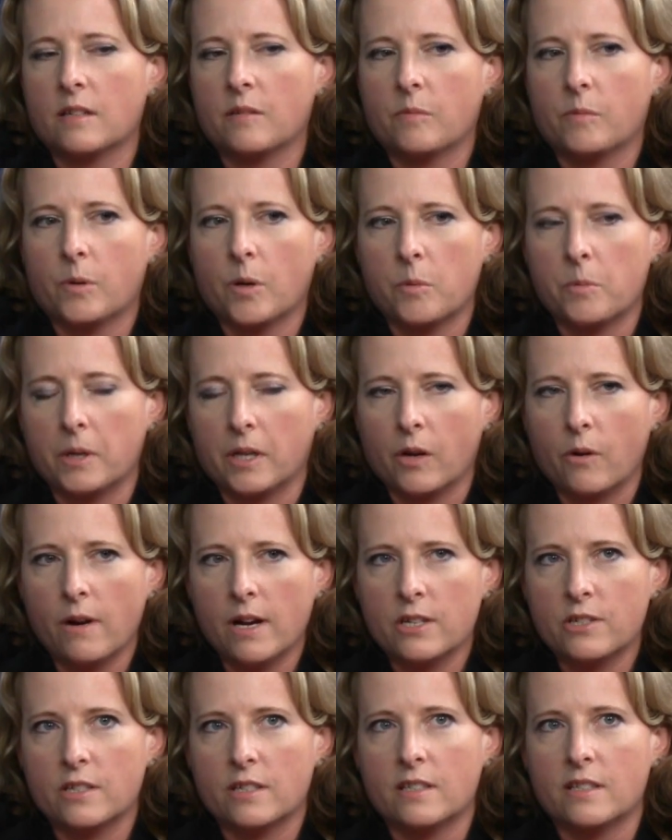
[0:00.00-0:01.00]
probing
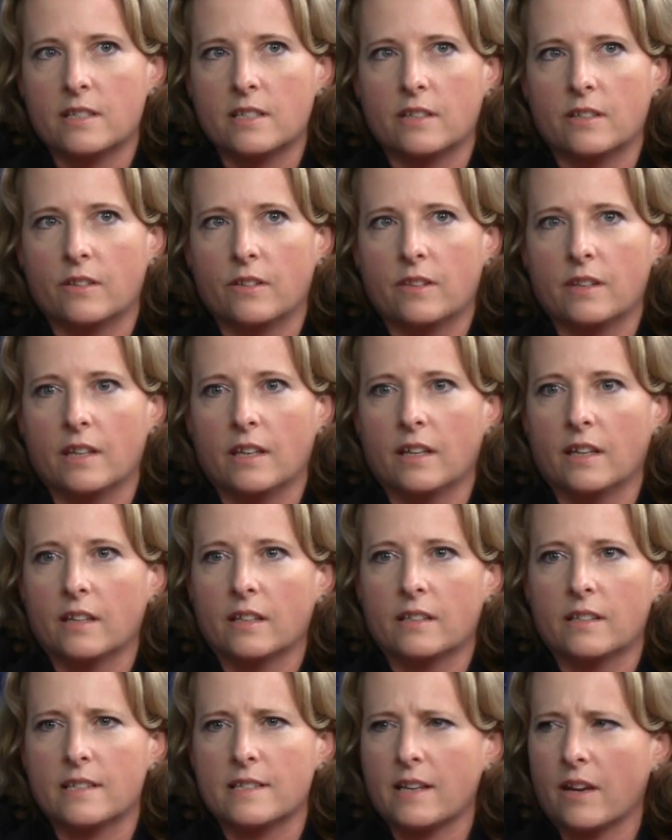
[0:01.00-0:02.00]
questions, and you'd
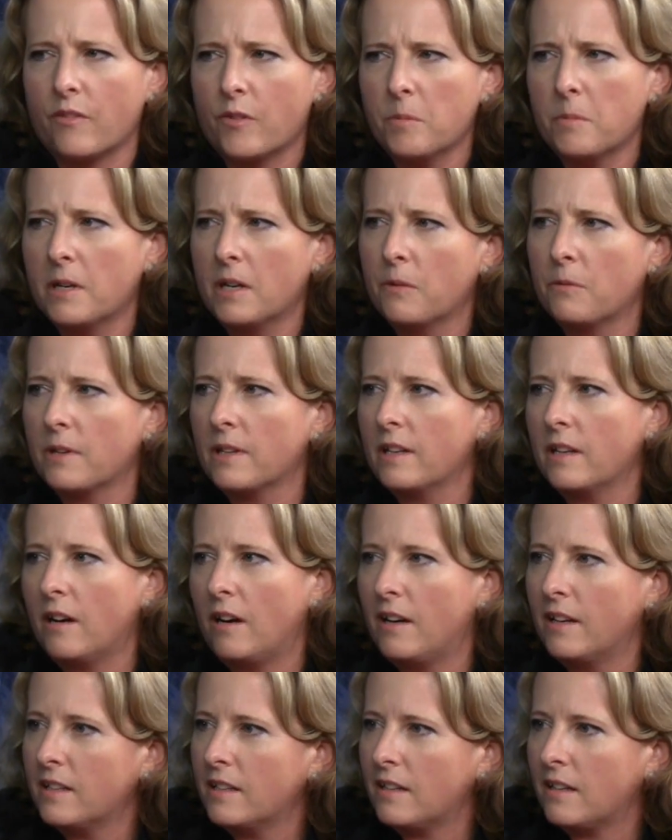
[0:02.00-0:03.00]
think, does everybody really
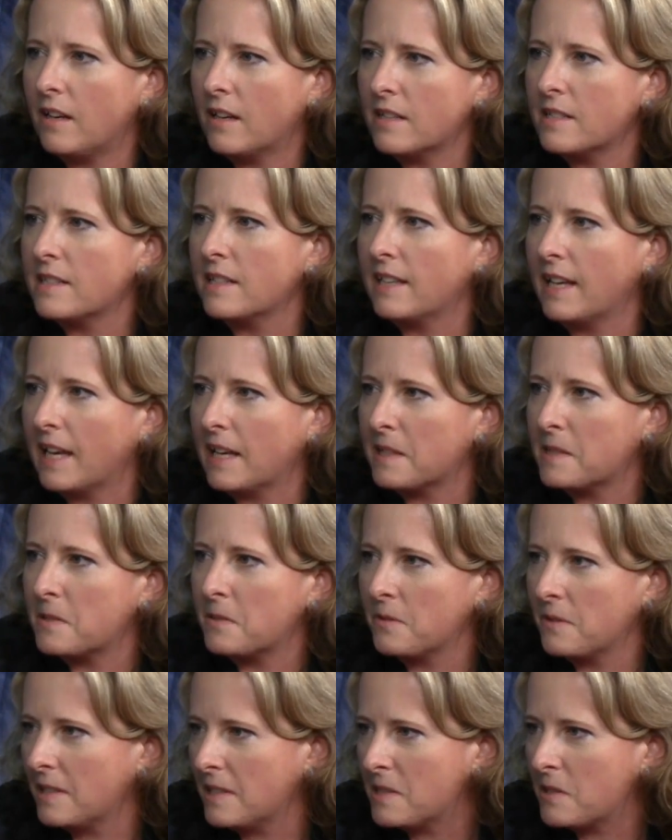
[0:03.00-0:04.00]
on- honestly
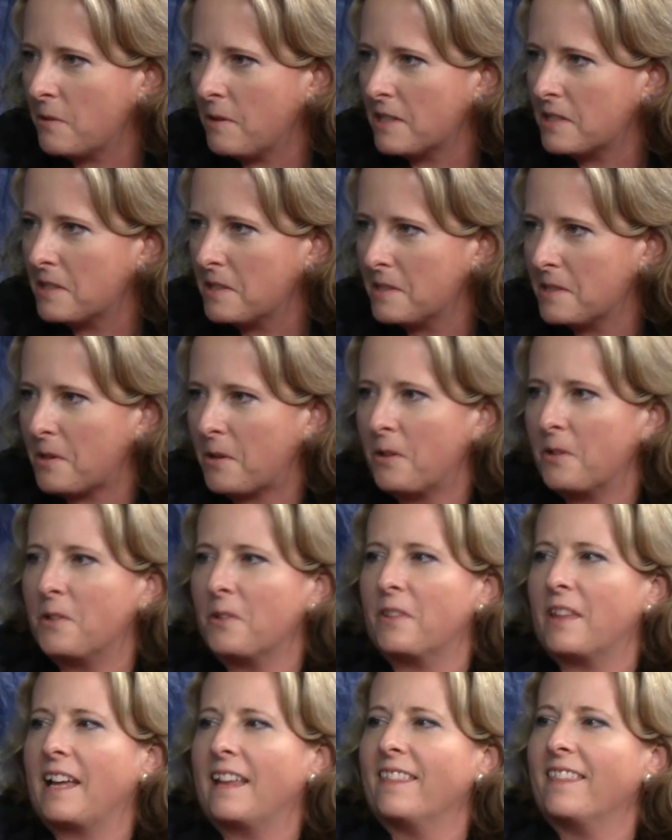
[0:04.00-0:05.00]
answer these questions, or
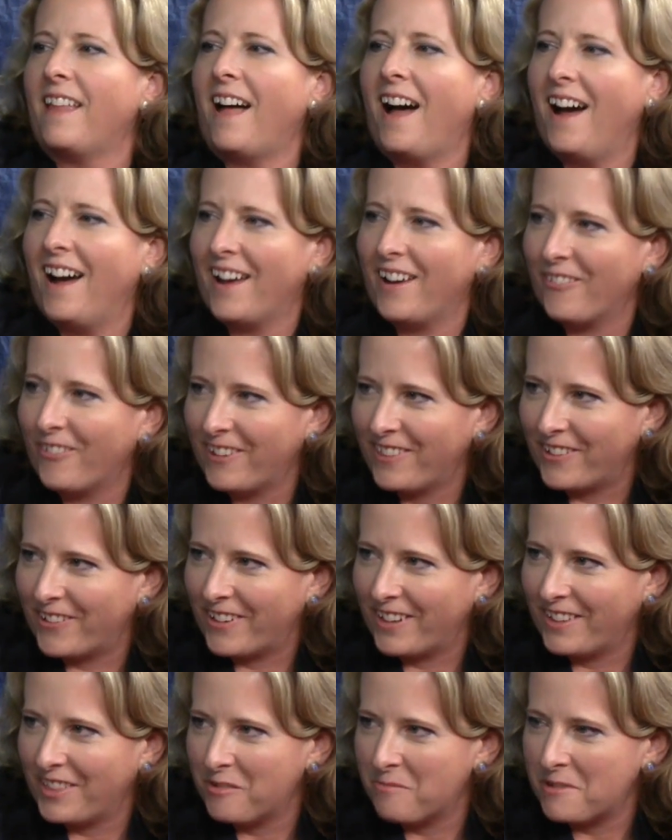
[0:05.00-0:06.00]
do they lie when they're
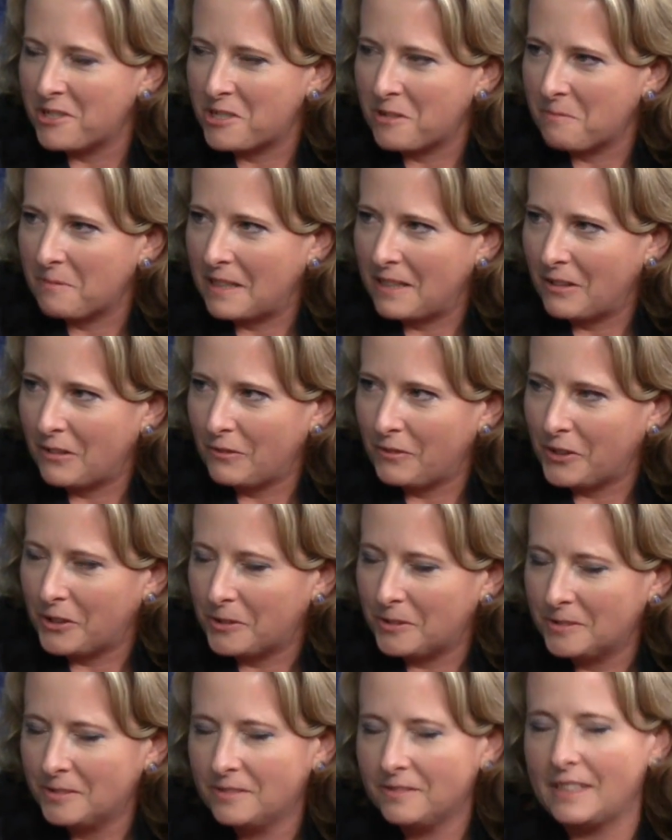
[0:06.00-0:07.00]
in the bishop interview?